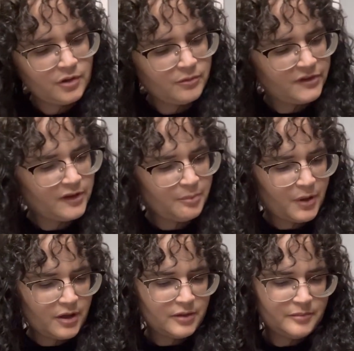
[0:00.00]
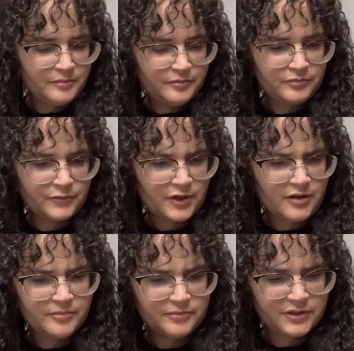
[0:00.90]
It's the bottom.
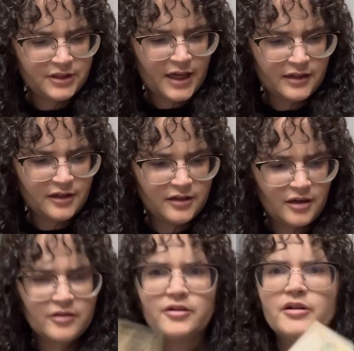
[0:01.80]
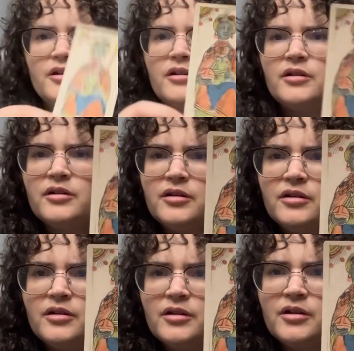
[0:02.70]
Oh, yet another.
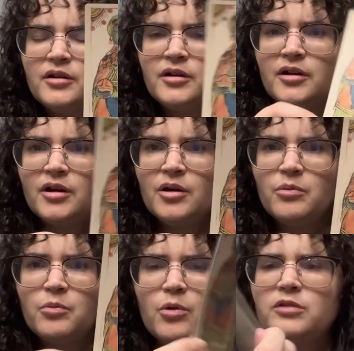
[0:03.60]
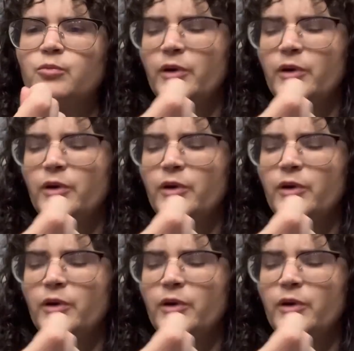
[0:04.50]
What?